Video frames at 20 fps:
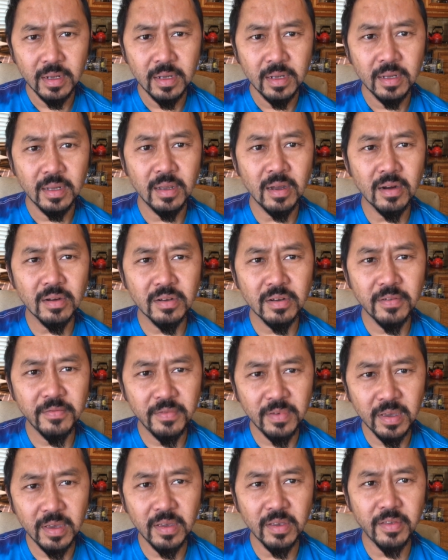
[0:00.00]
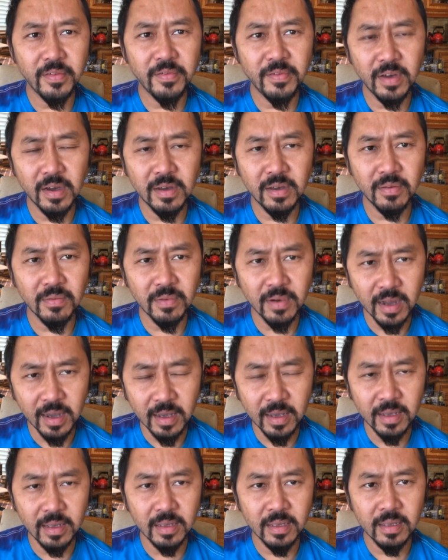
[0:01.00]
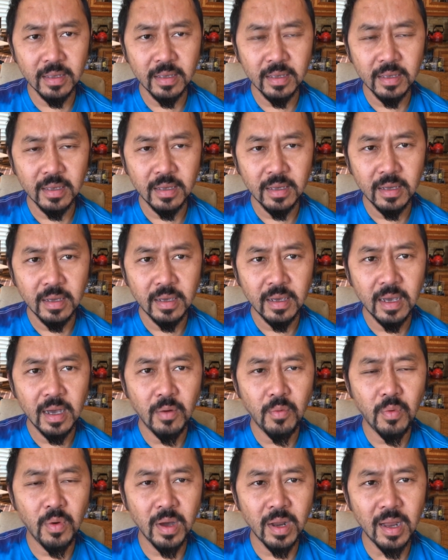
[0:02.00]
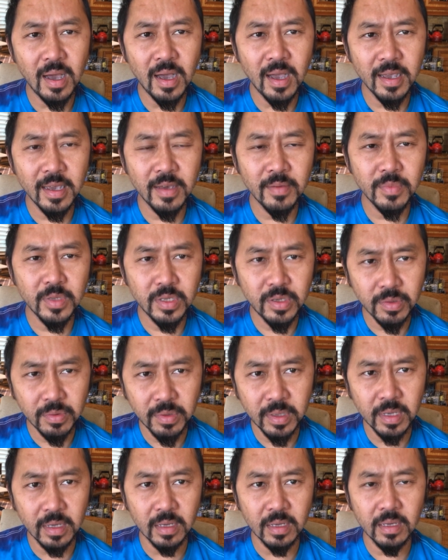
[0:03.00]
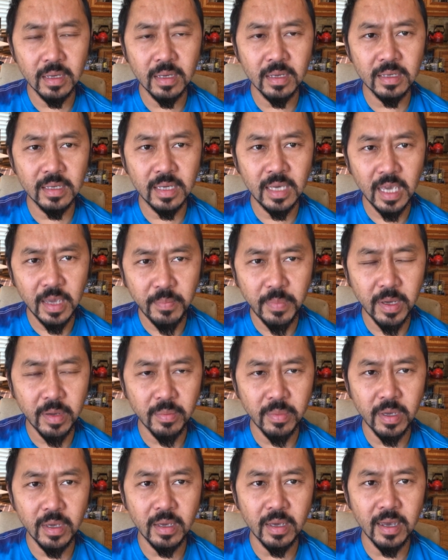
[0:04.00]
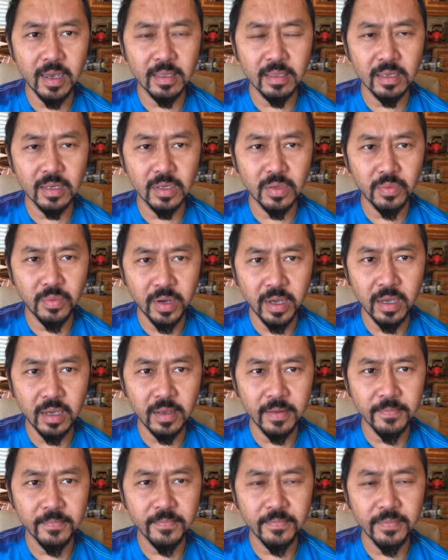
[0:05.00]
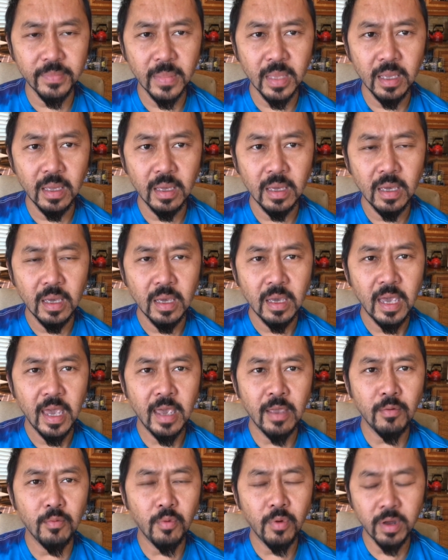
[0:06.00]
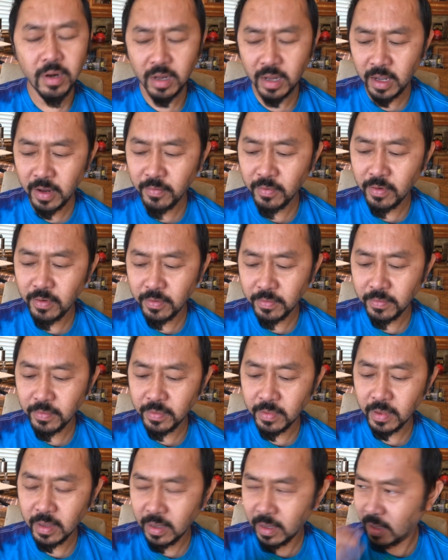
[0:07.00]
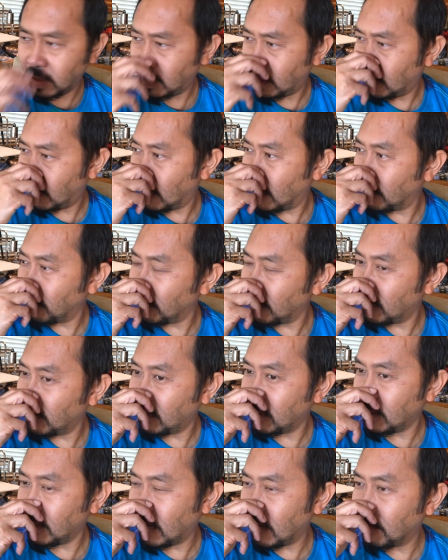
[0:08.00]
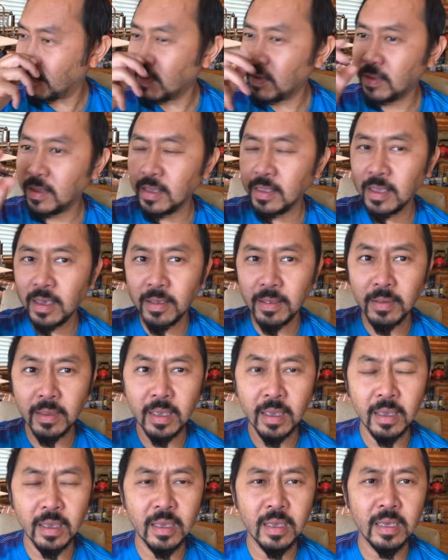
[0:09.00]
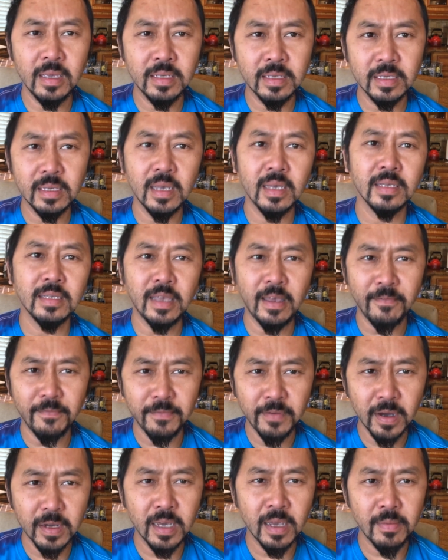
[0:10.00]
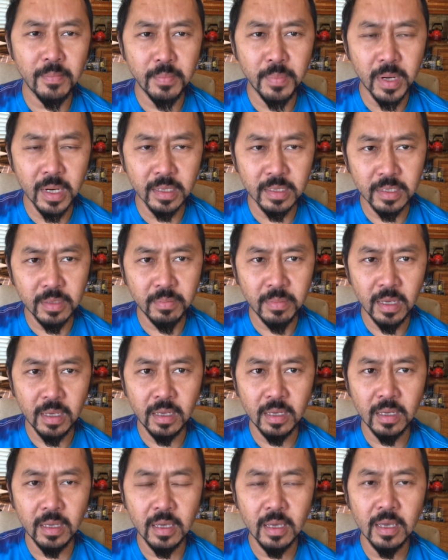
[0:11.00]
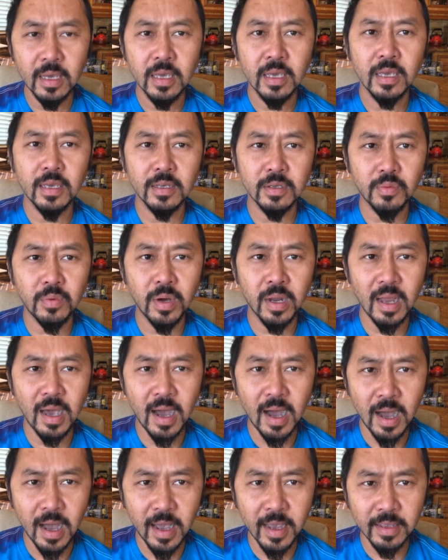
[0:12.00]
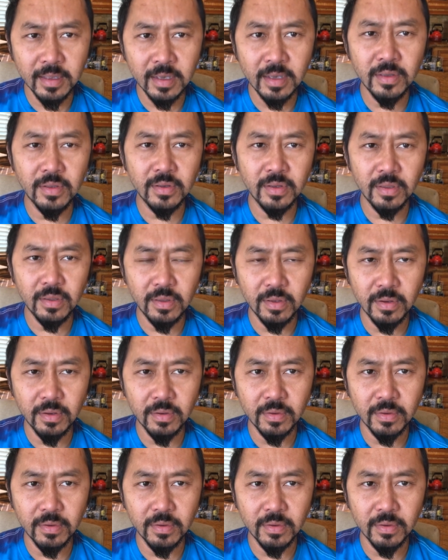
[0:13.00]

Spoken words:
Dr. V is fucking right. What I am doing is keeping me at this weight. And whatever, everything that he says that fucking bugs me is what I need to do.